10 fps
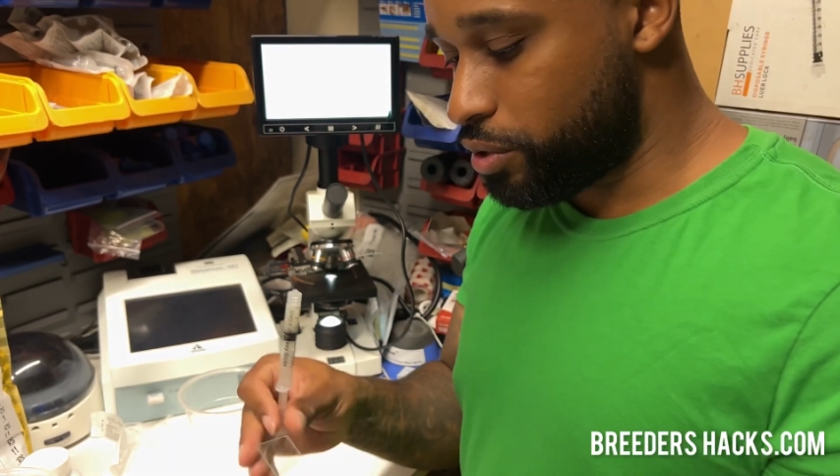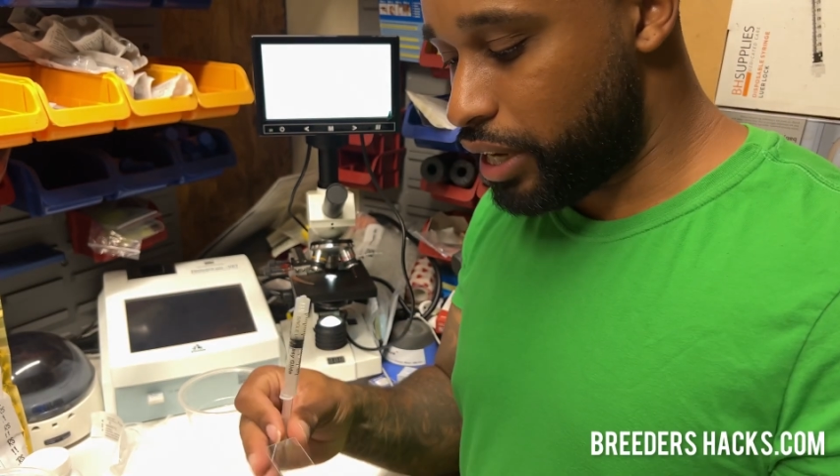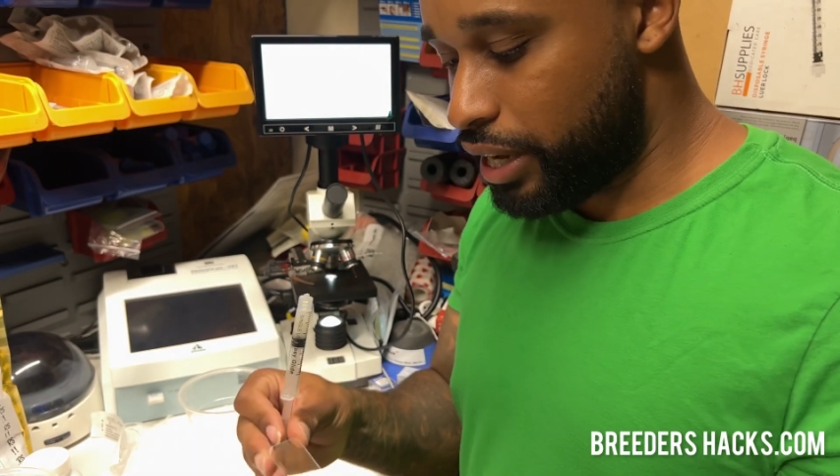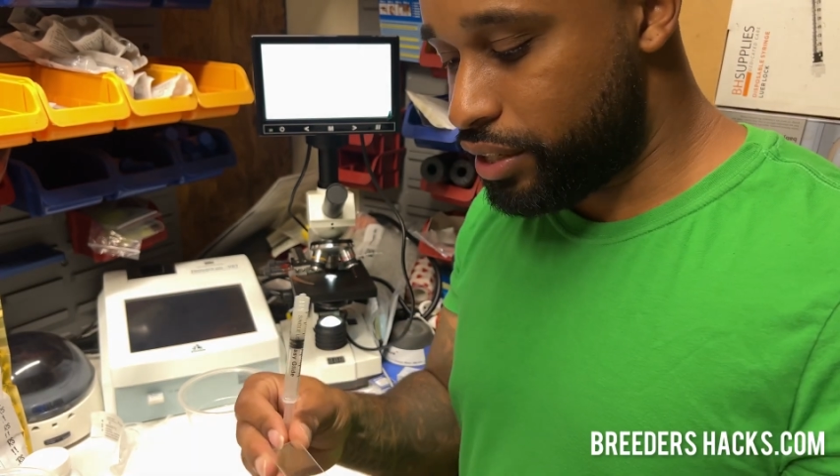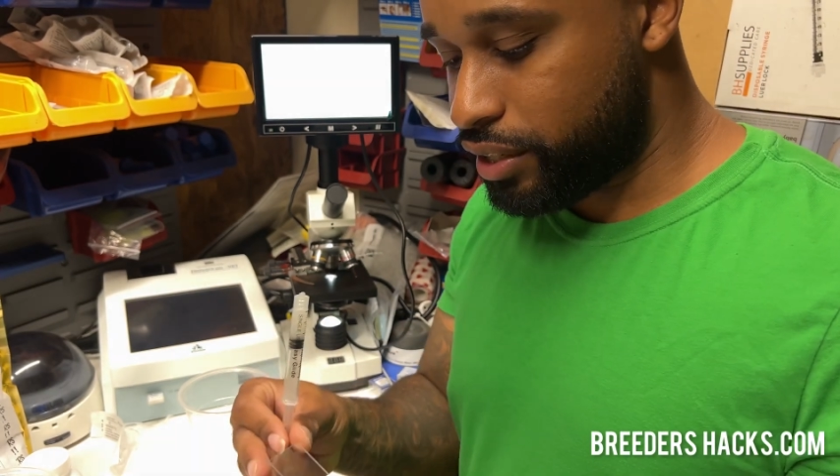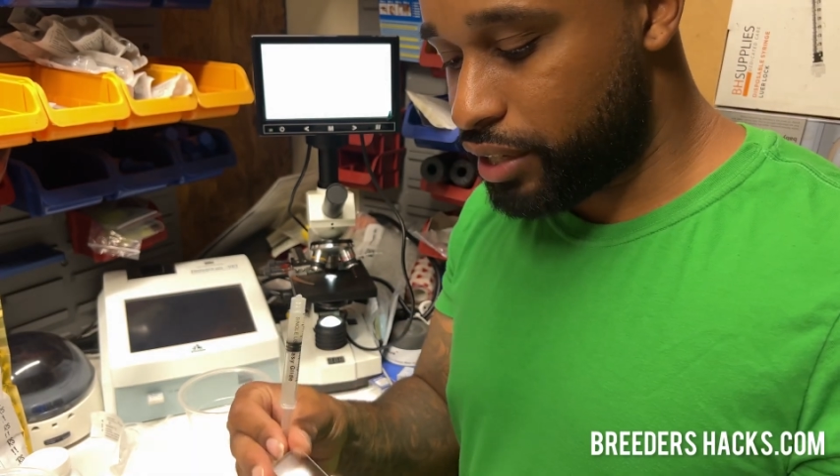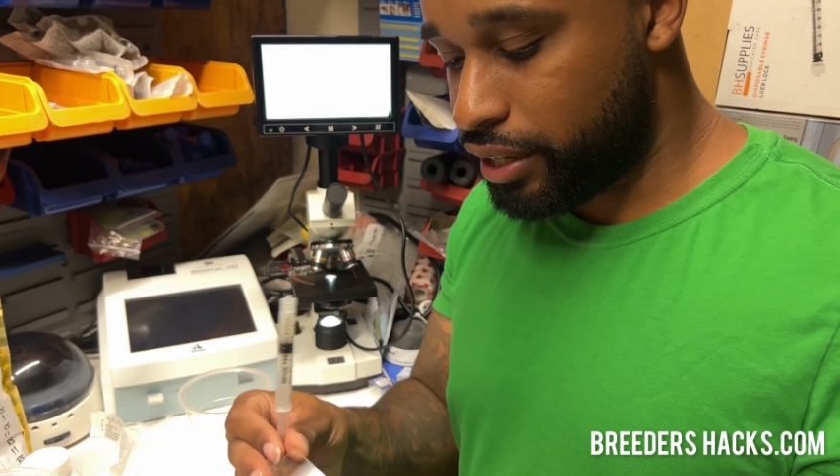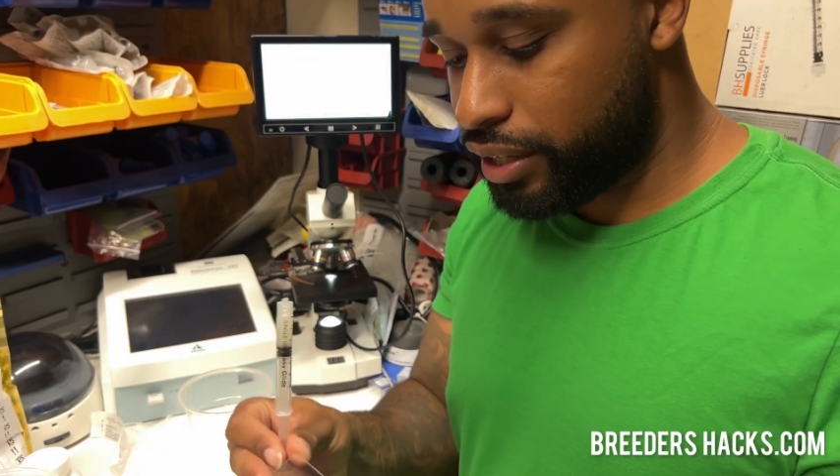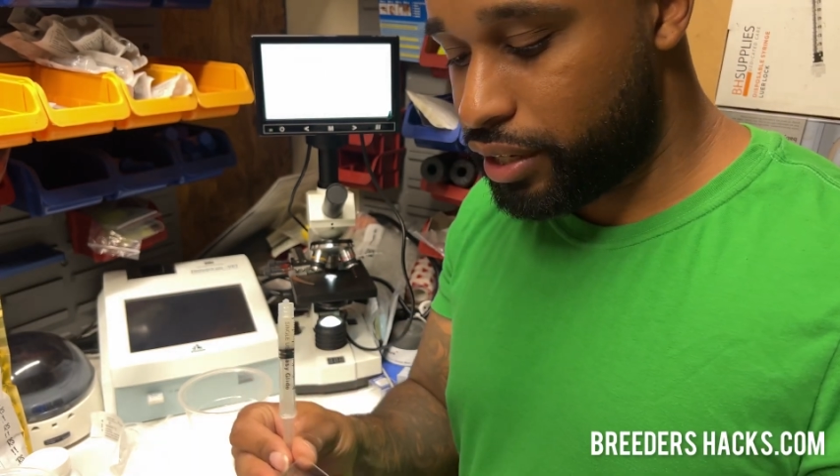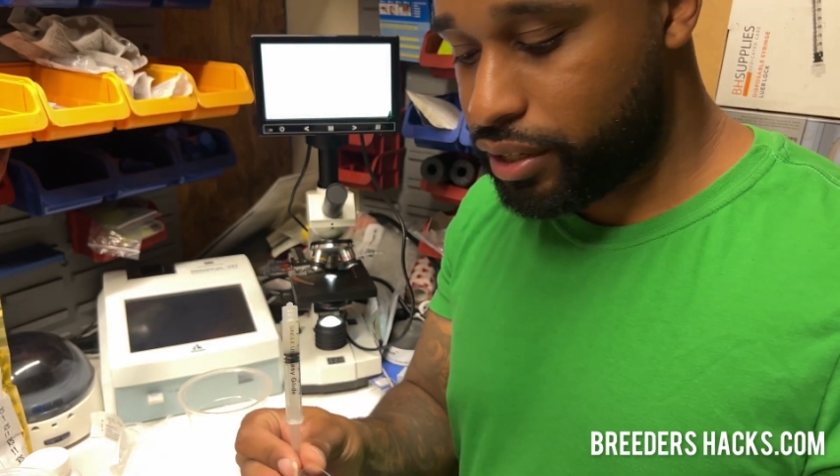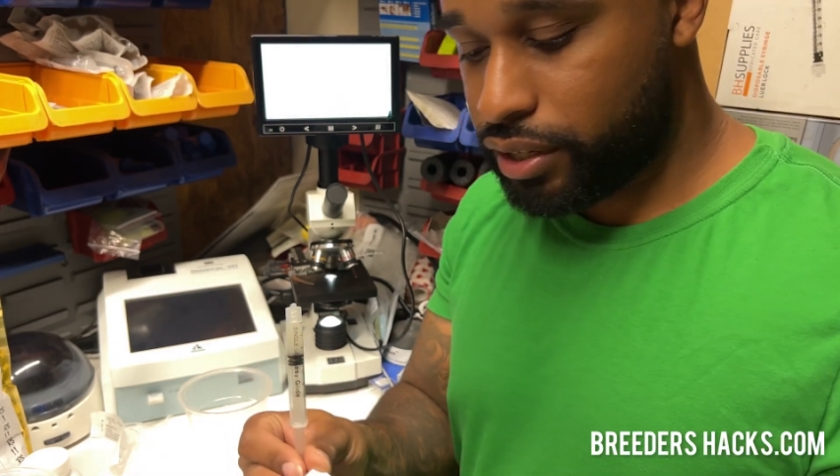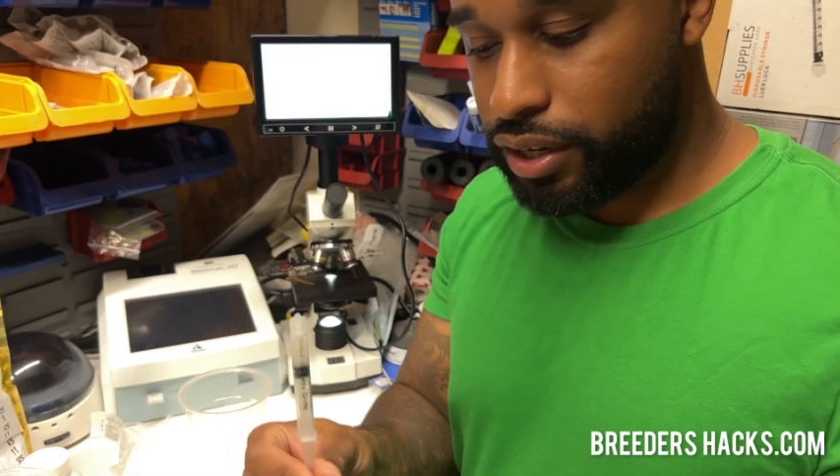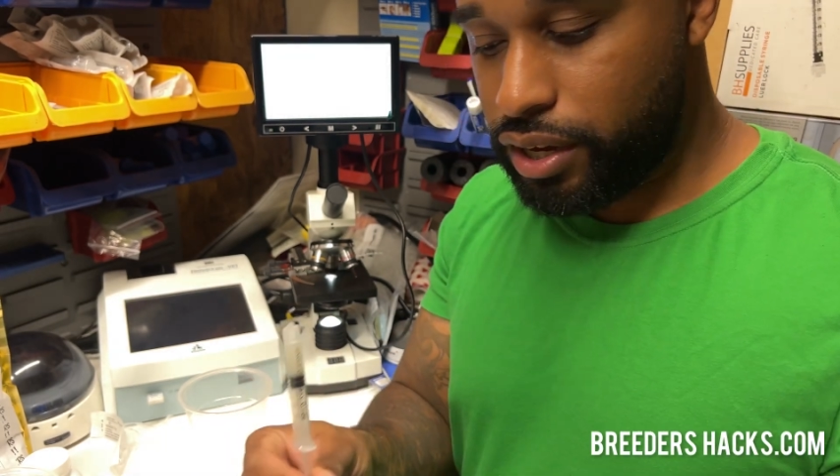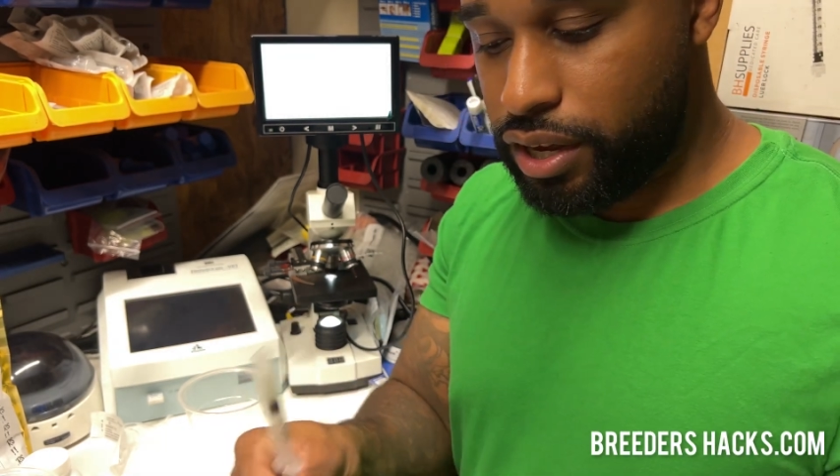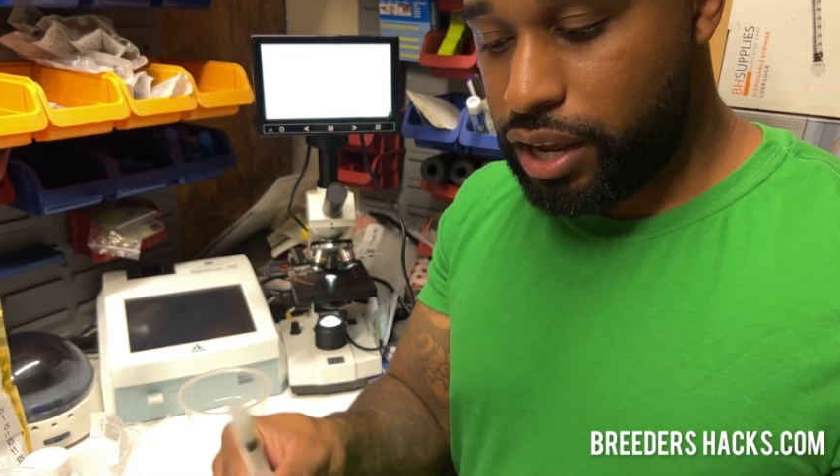slide just like this.
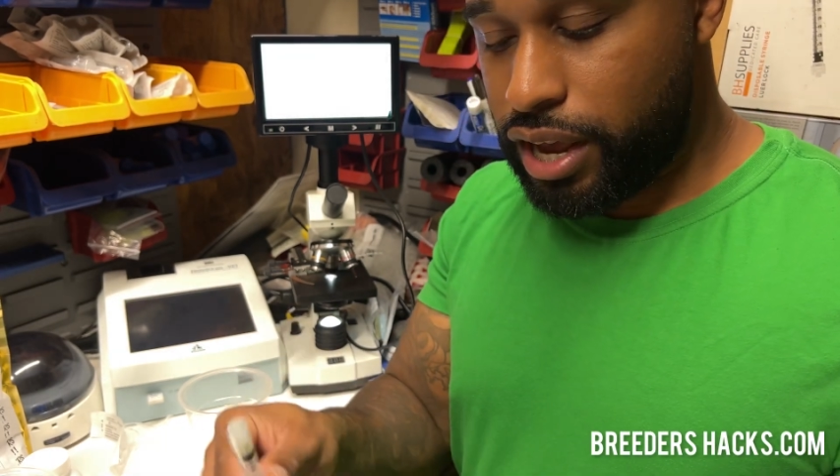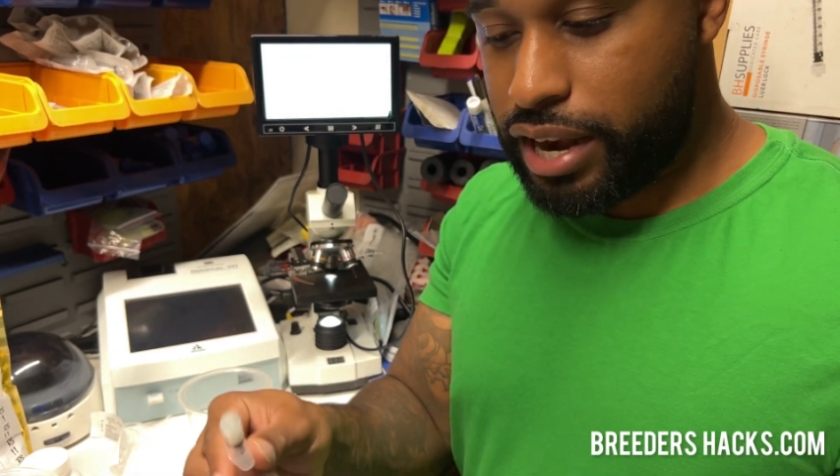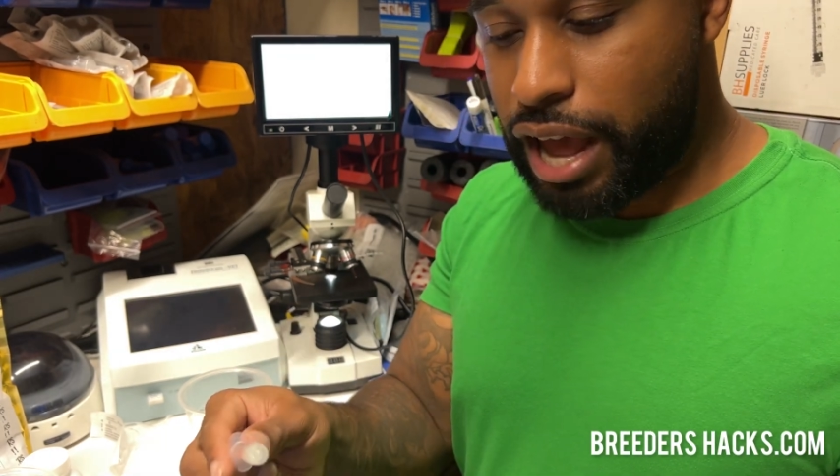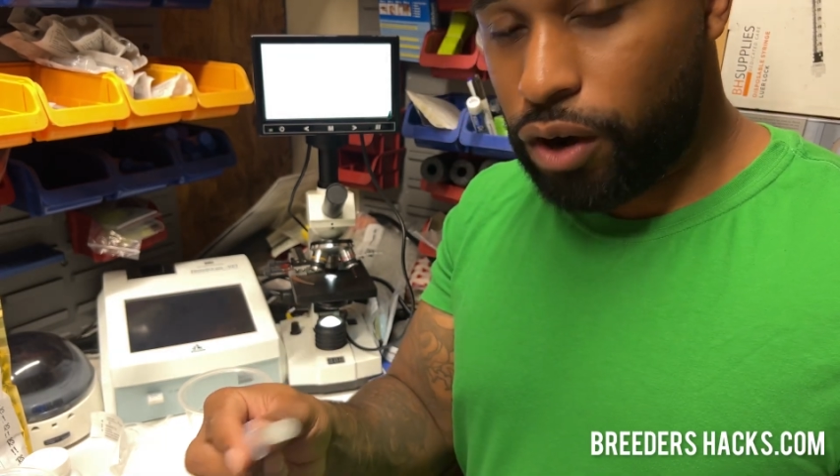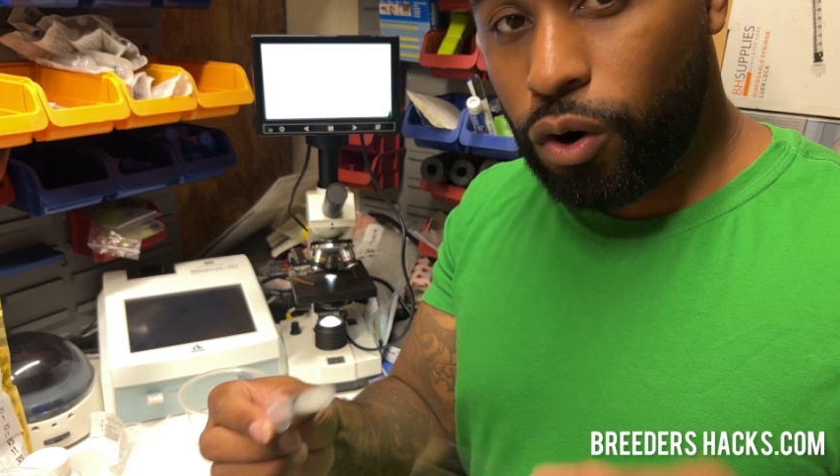And now